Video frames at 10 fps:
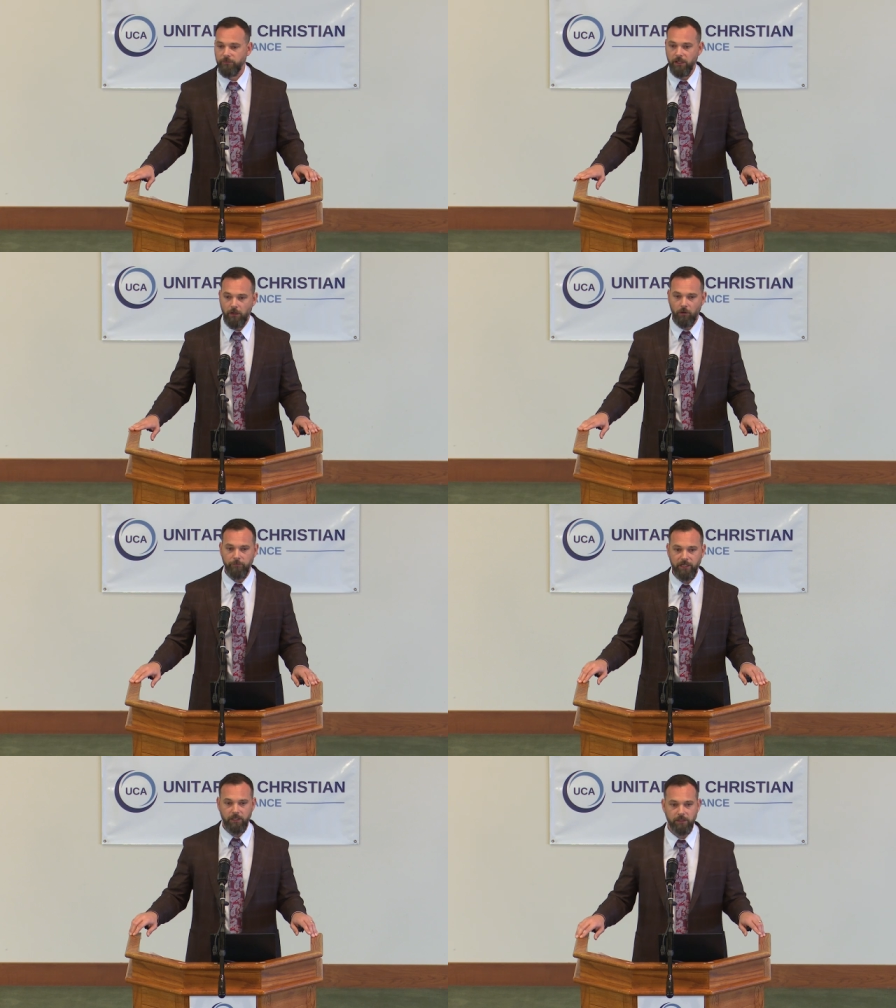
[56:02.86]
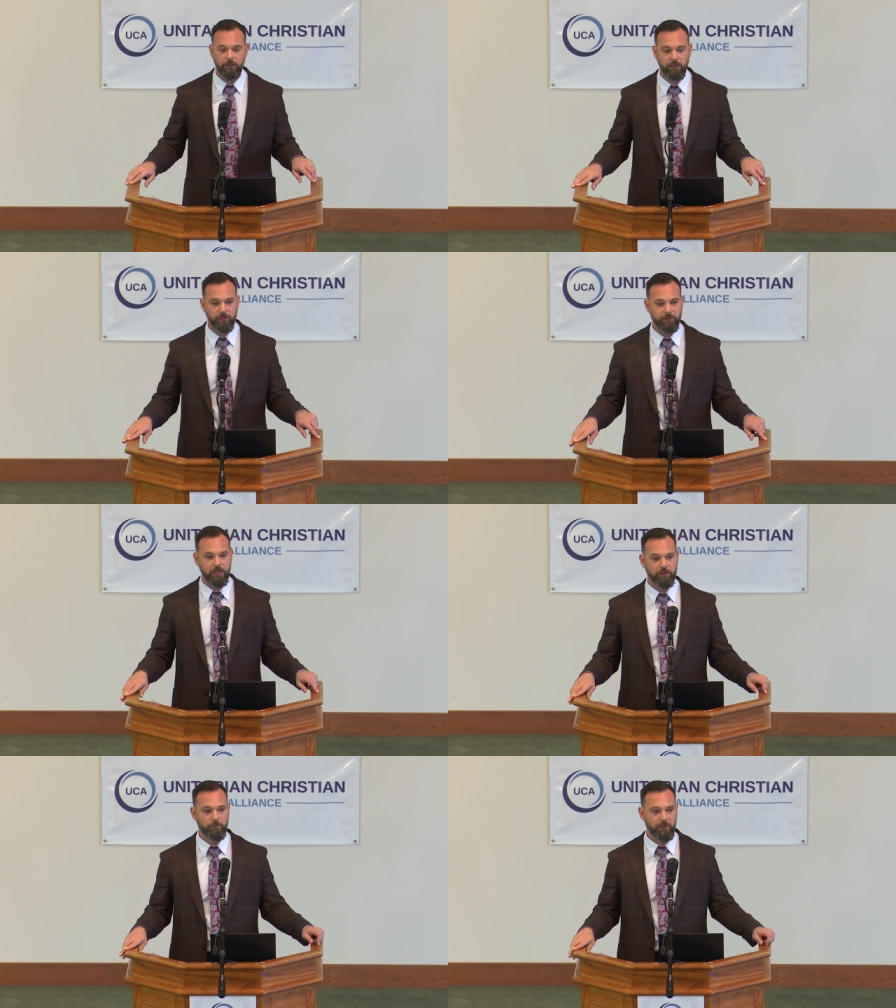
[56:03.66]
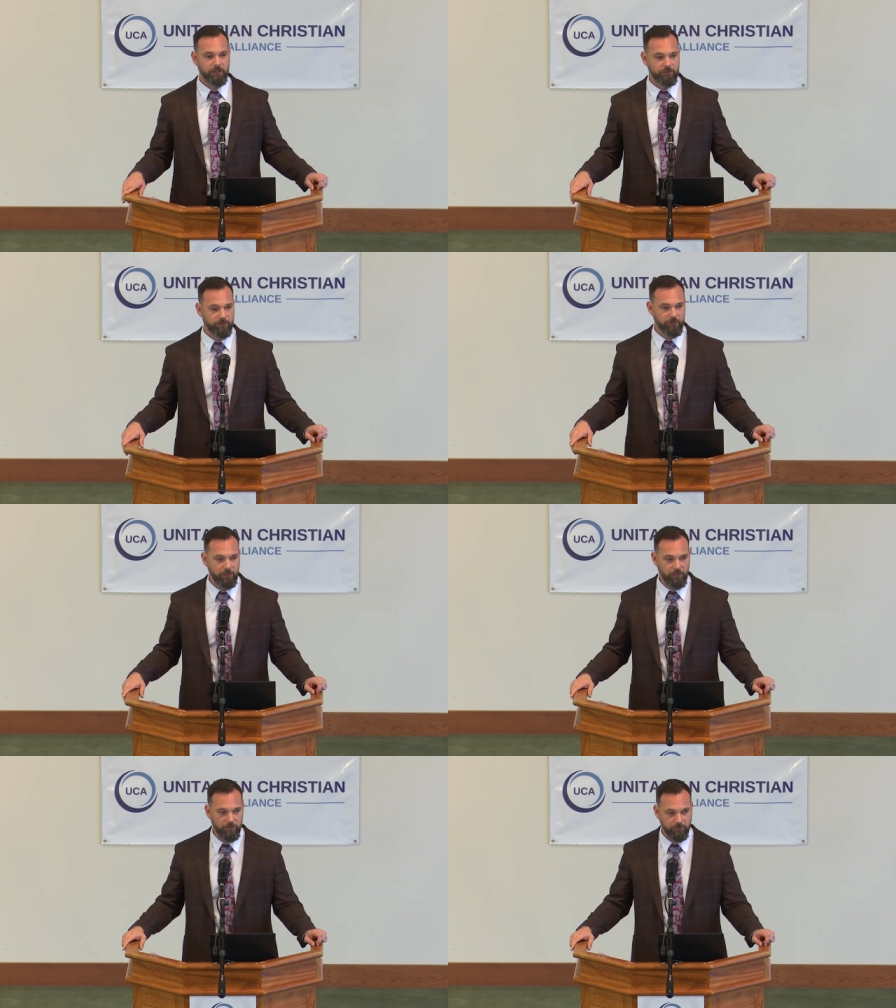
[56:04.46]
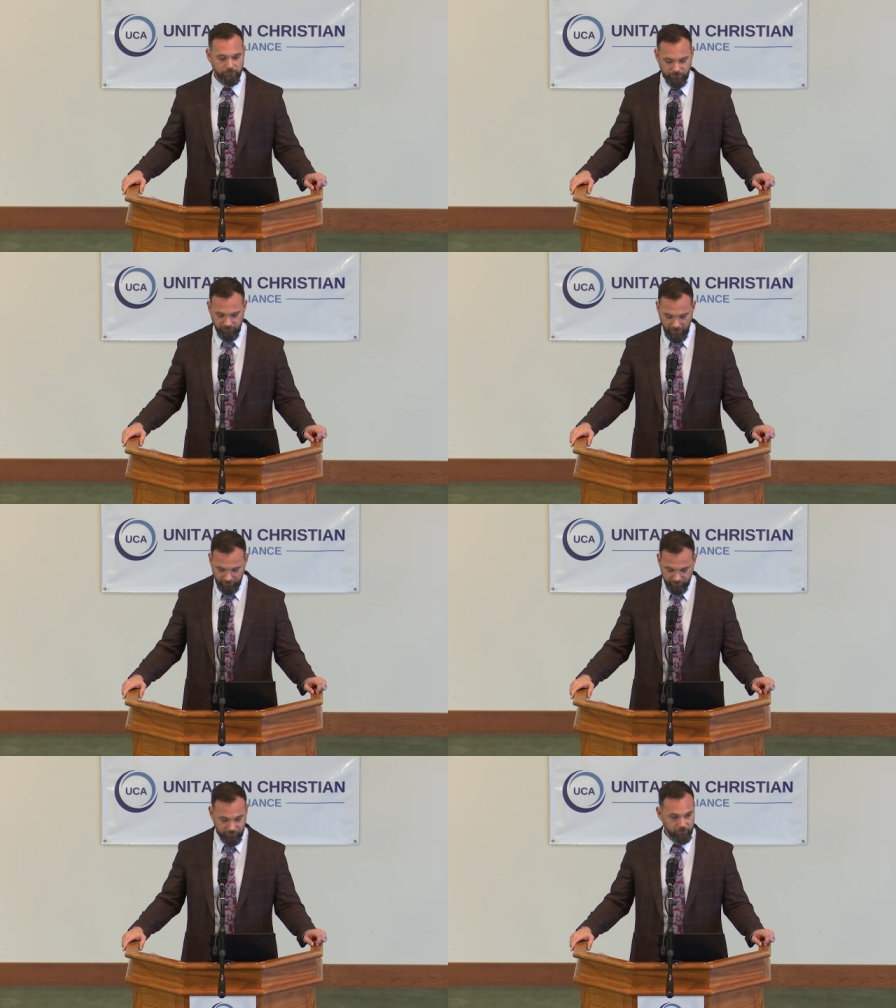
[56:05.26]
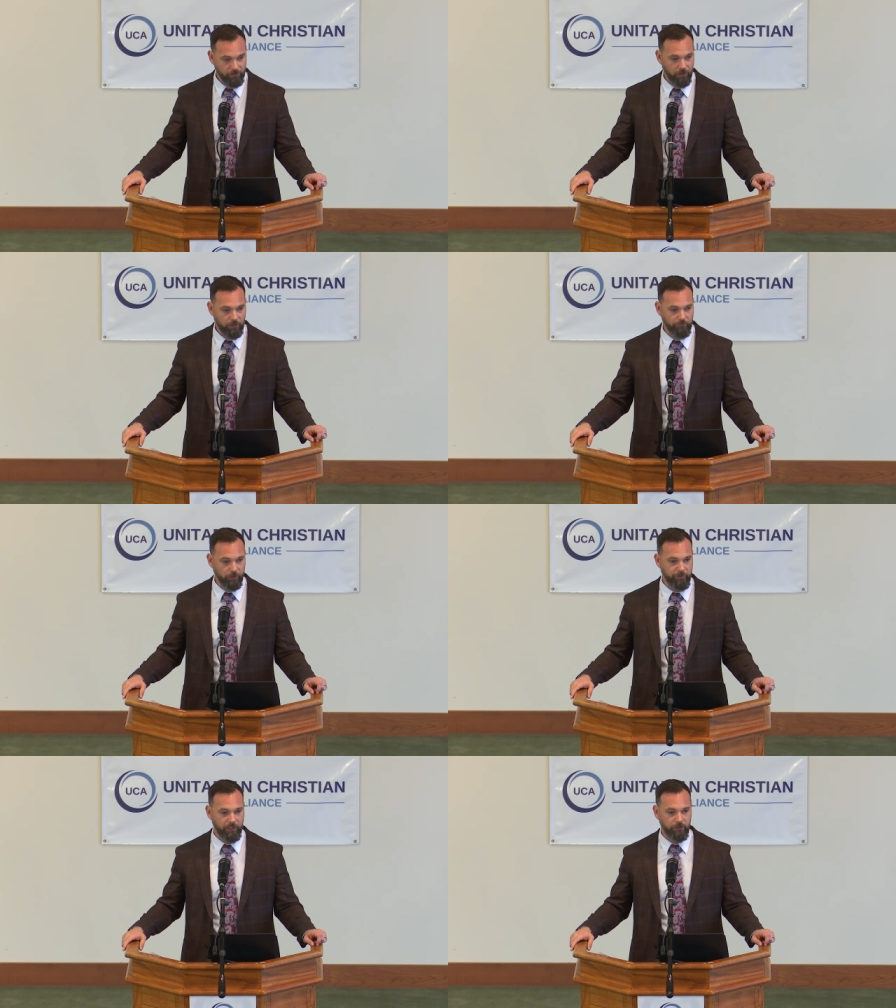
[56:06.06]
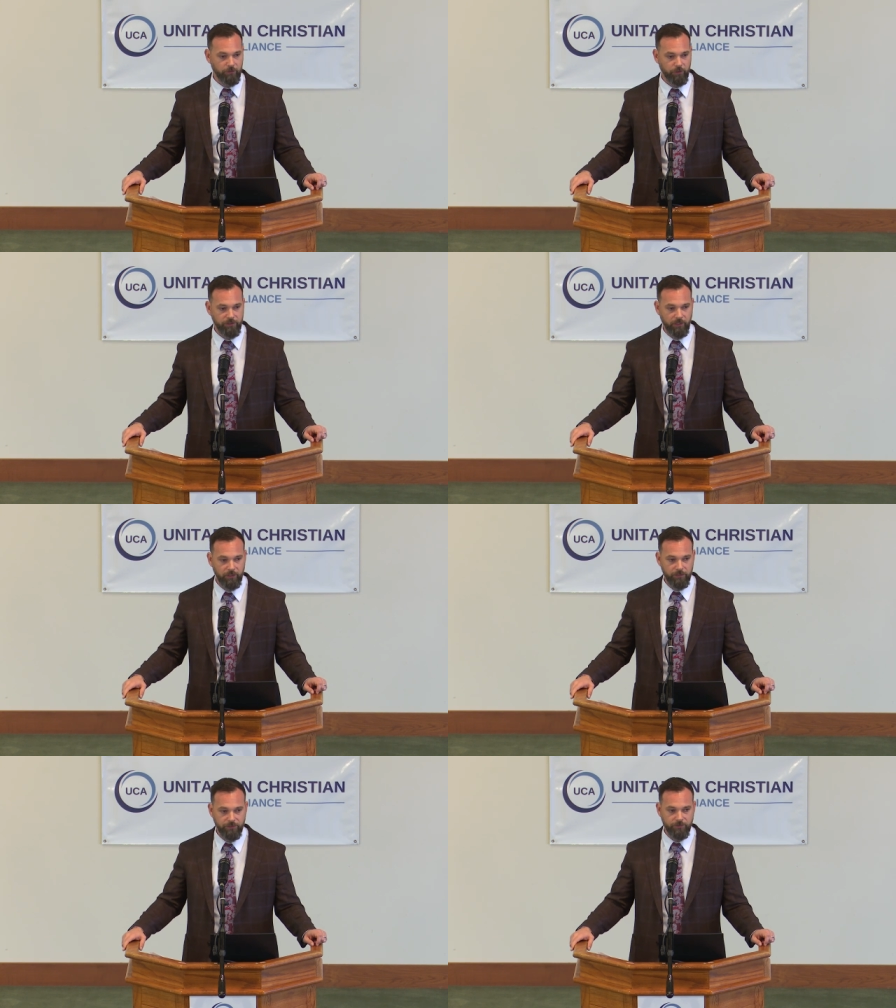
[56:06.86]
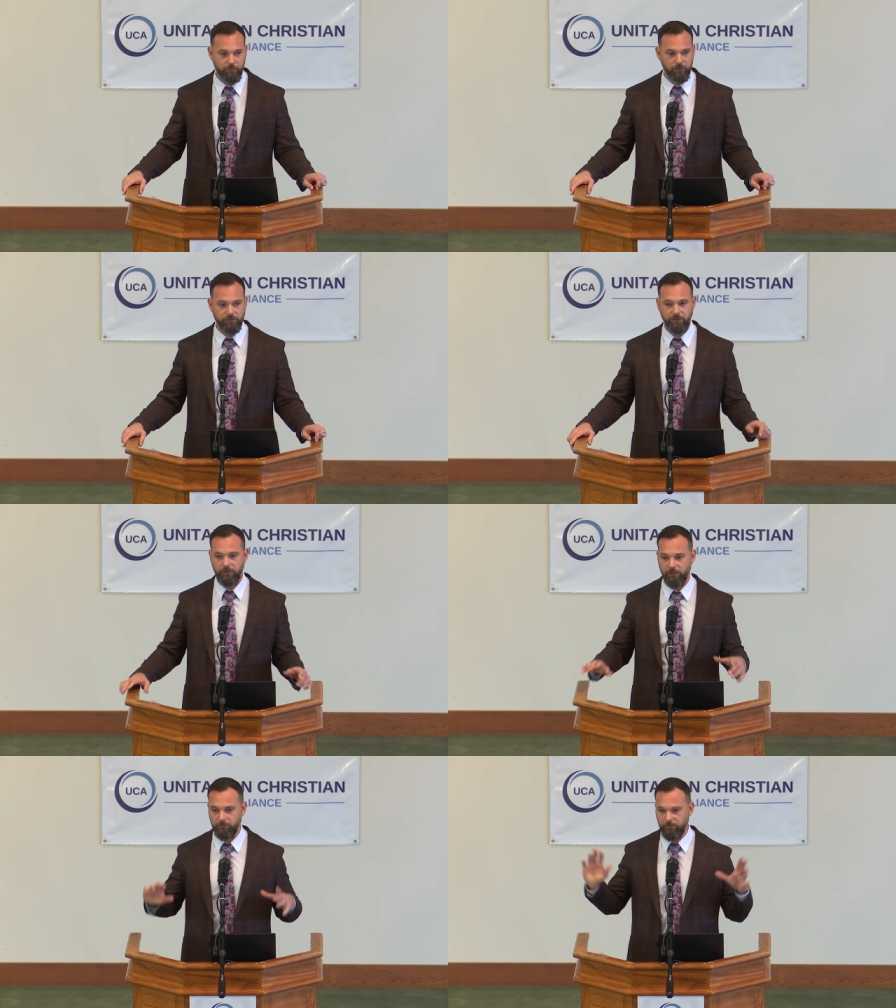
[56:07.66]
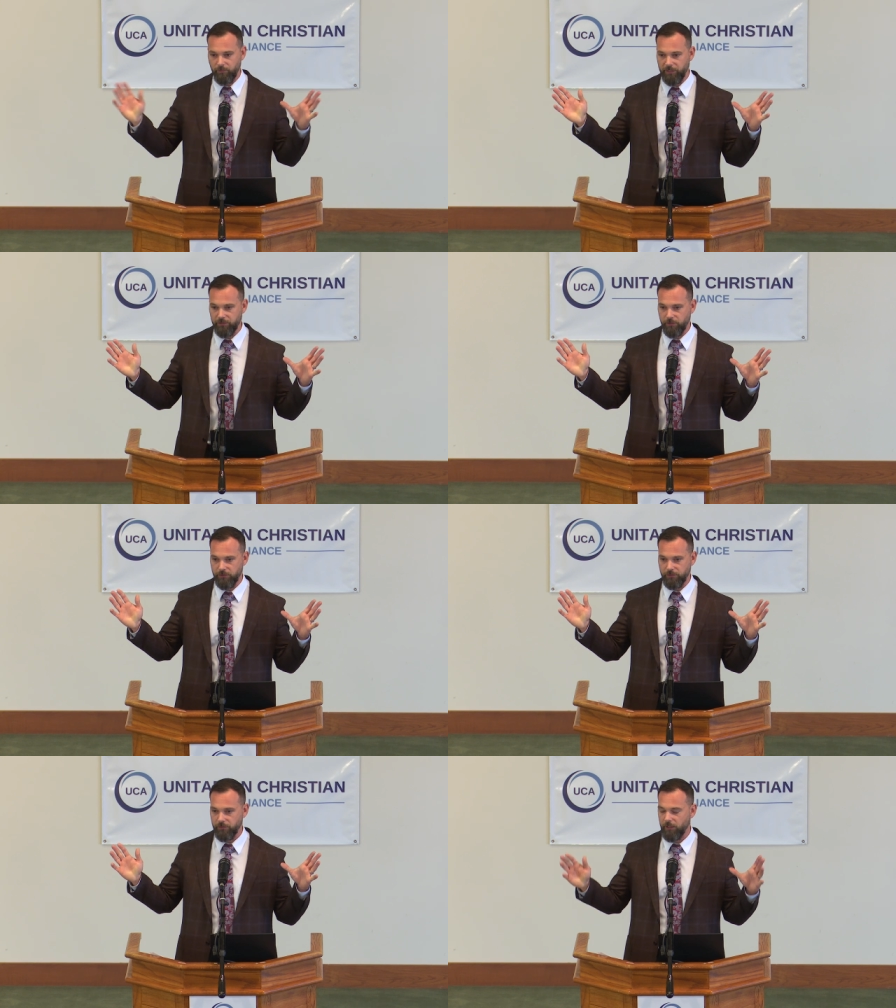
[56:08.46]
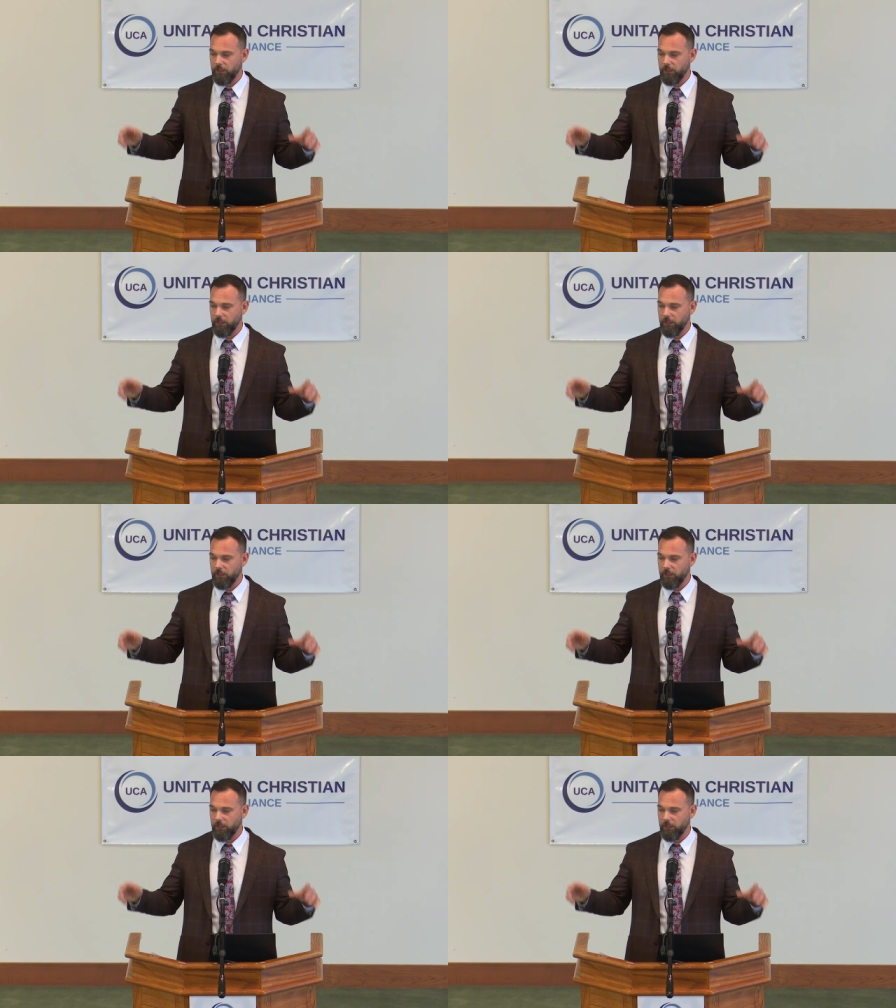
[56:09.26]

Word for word: that Armenian in this case means the sect of Armenian Unitarians as opposed to the, the big church.